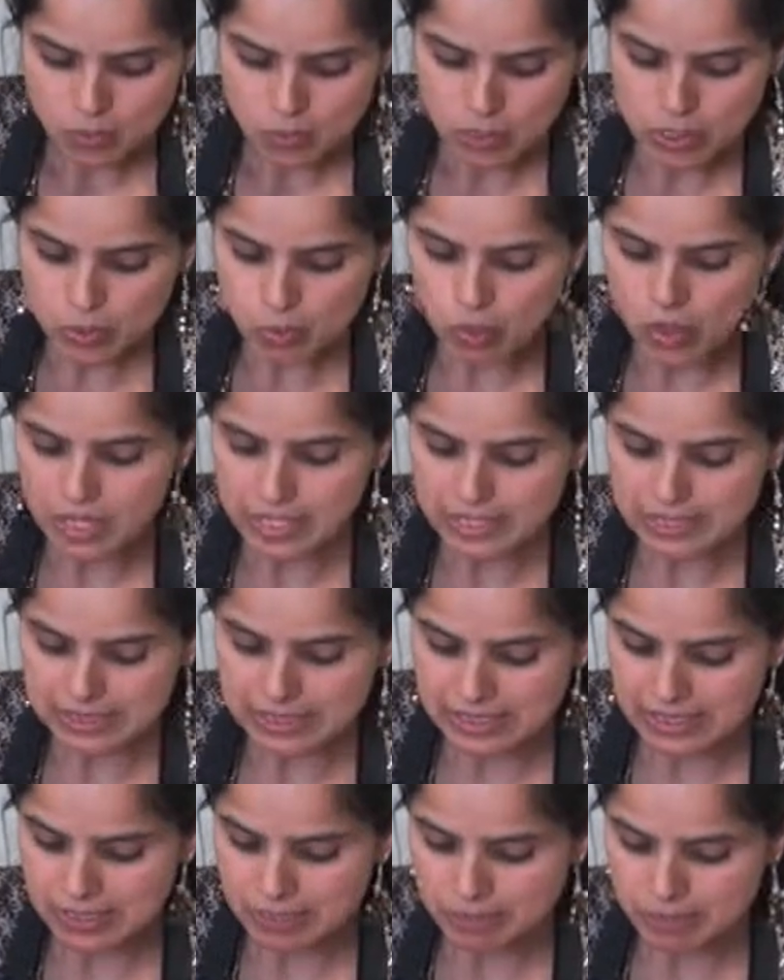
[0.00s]
We want a
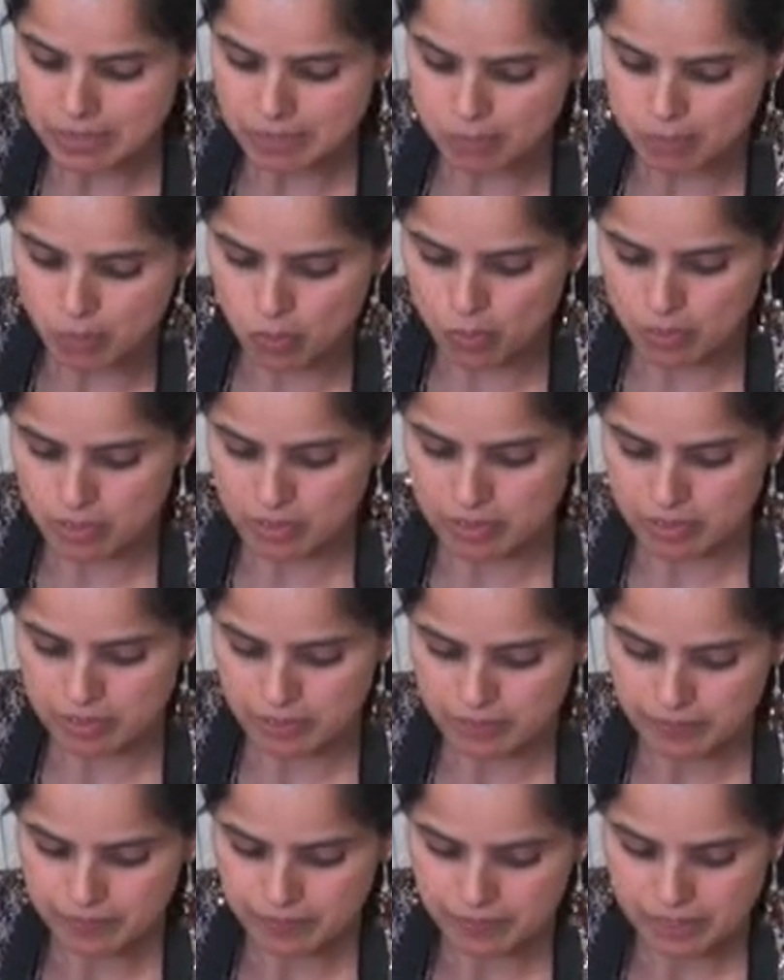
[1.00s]
little bit more
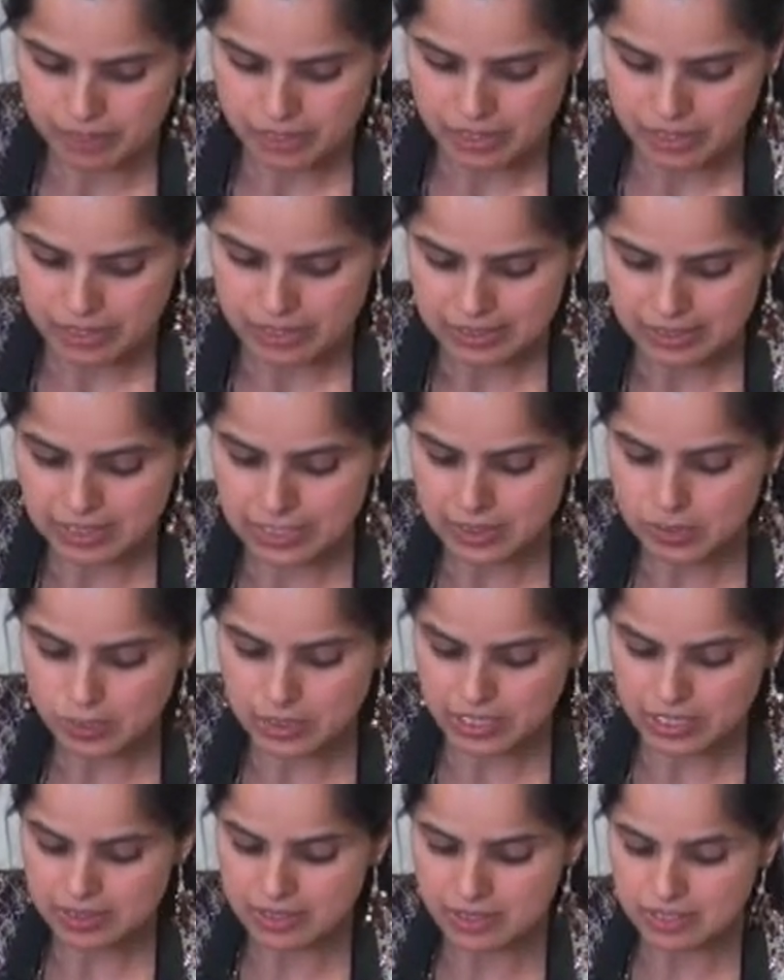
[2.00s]

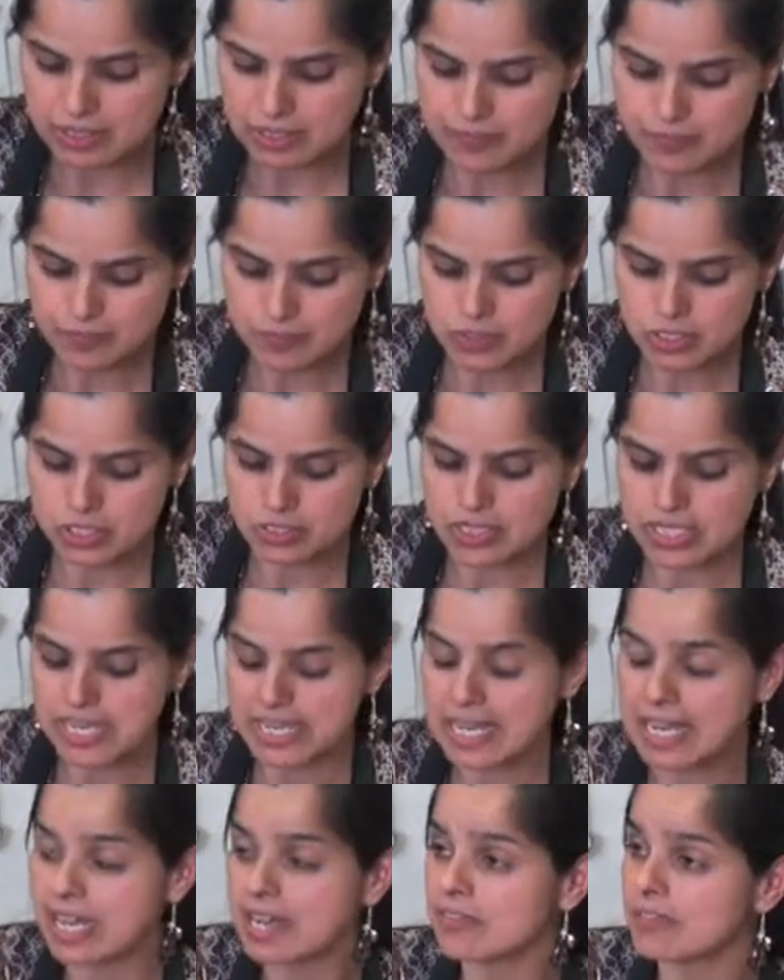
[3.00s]
liquid in there, so
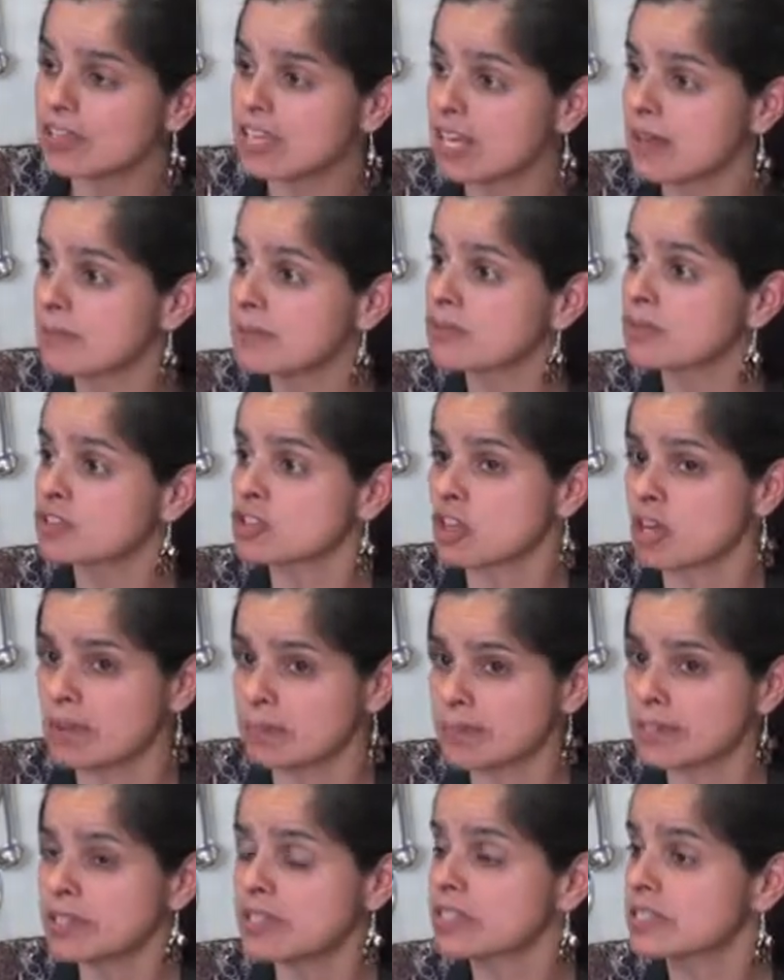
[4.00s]
that 1/2 cup of
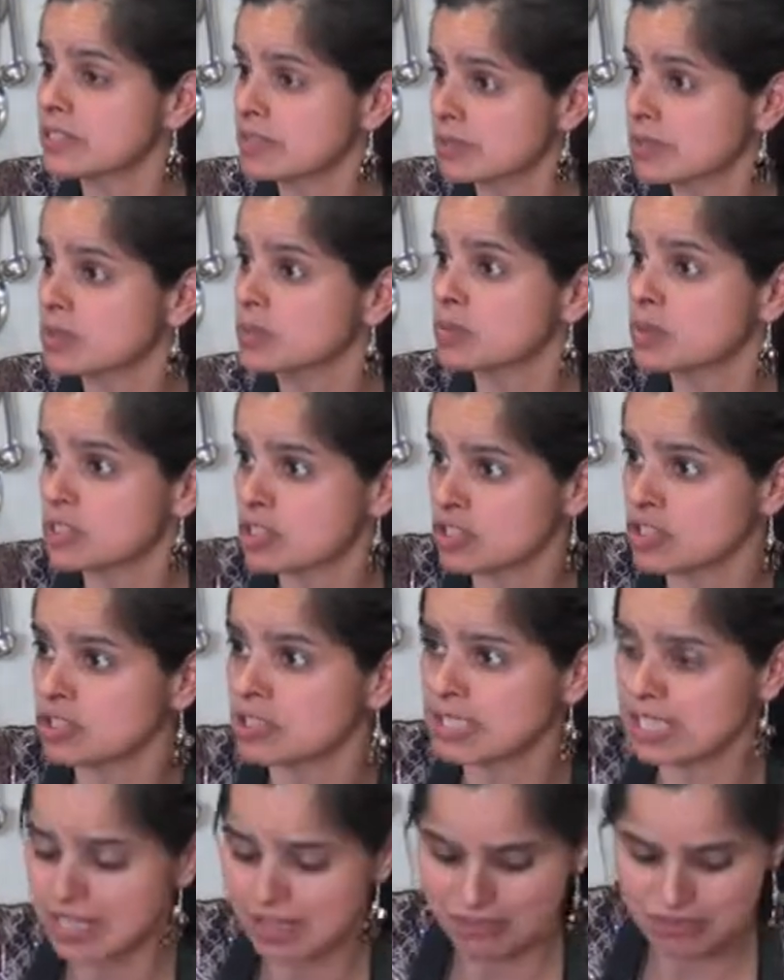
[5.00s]
strawberries would
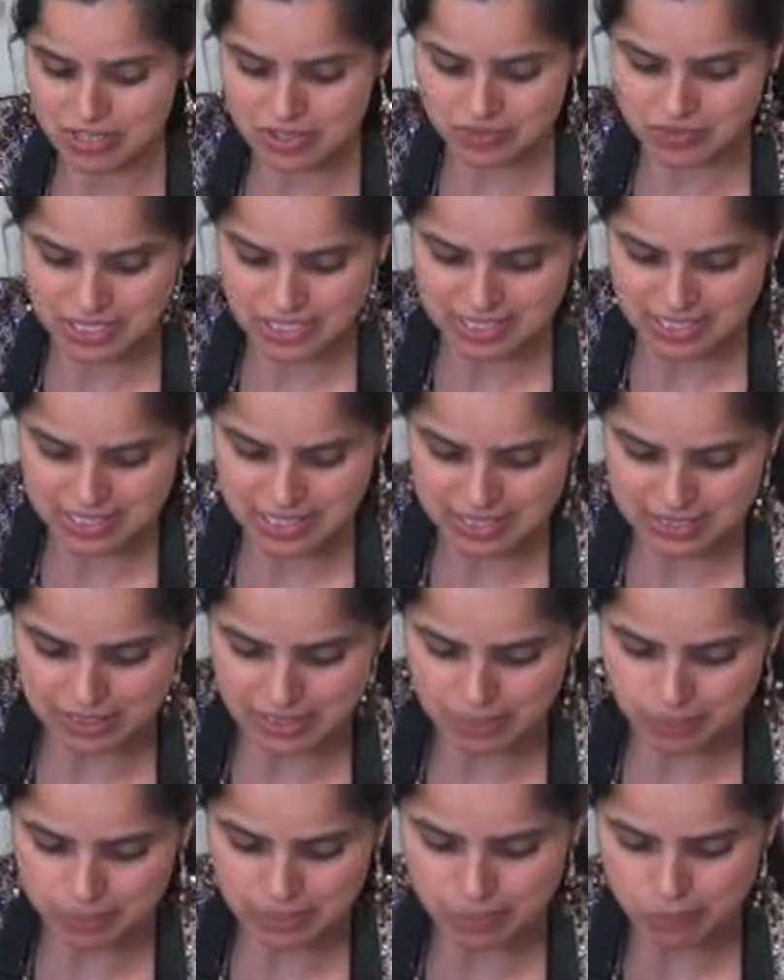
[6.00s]
certainly have given us that
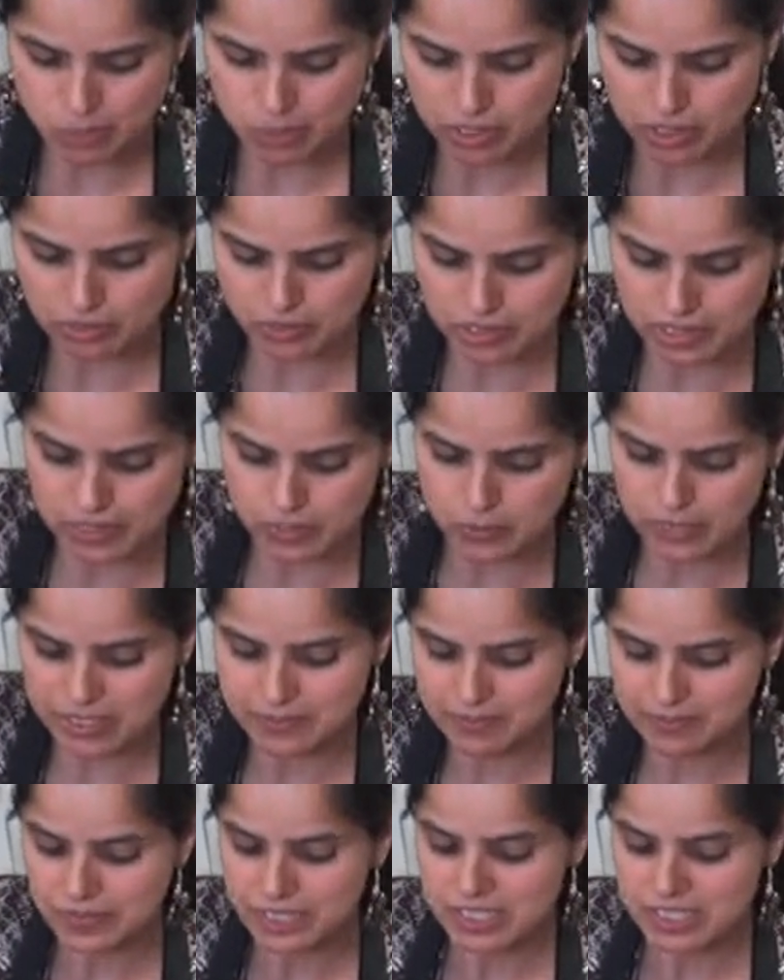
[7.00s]
little bit more liquid.